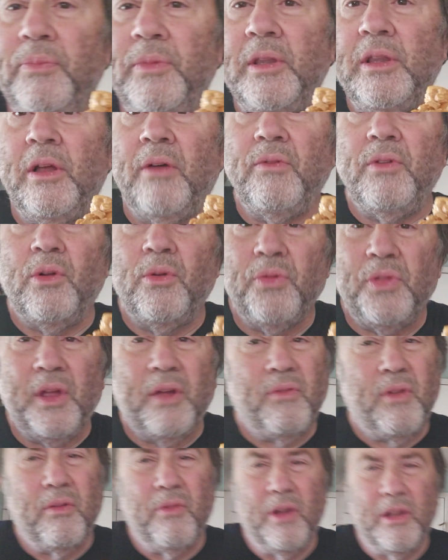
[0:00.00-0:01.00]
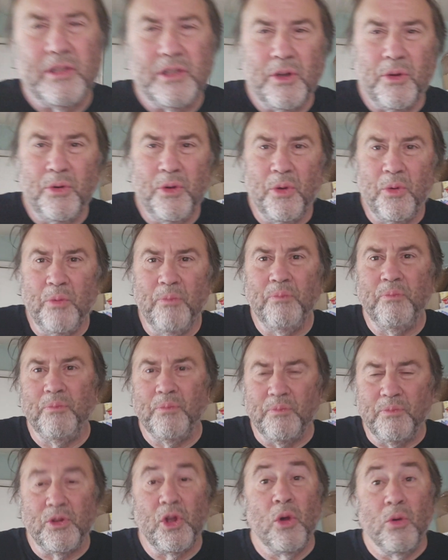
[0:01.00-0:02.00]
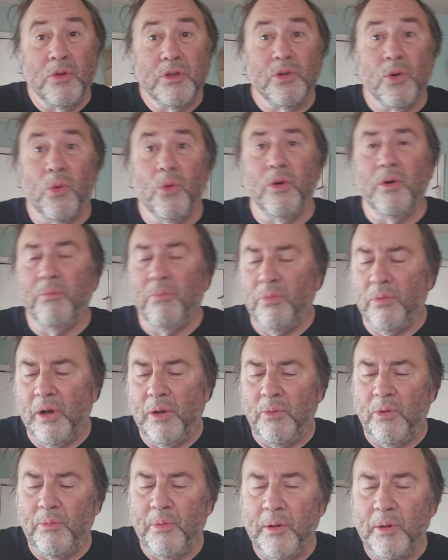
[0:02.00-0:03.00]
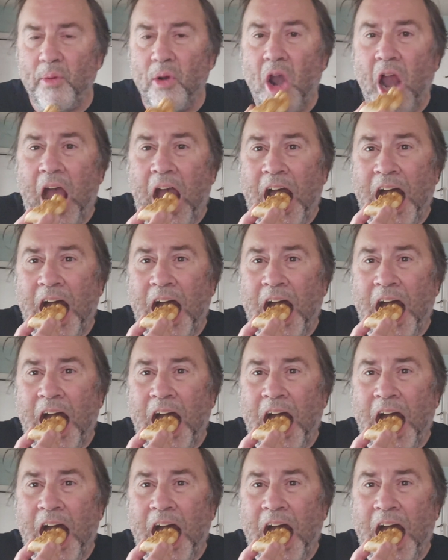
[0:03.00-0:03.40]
Now, I don't think I've ever had sourdough toast or bread with peanut butter.